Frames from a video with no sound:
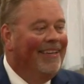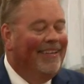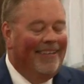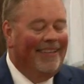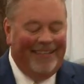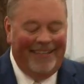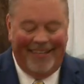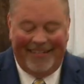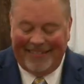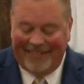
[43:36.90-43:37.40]

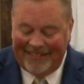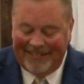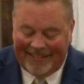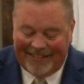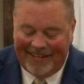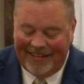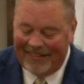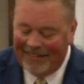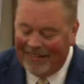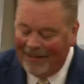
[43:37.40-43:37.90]
and uh, he's the
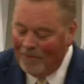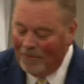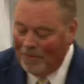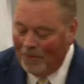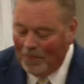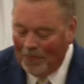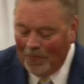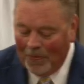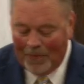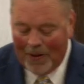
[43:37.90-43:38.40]
assistant
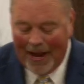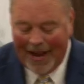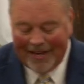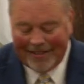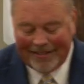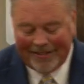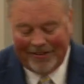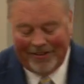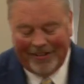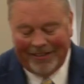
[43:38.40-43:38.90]

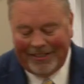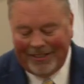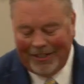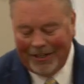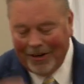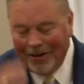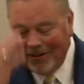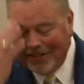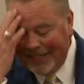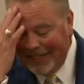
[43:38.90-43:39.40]
pastor to
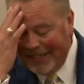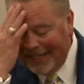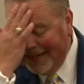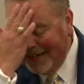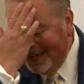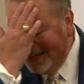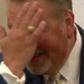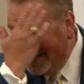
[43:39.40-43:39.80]
church. And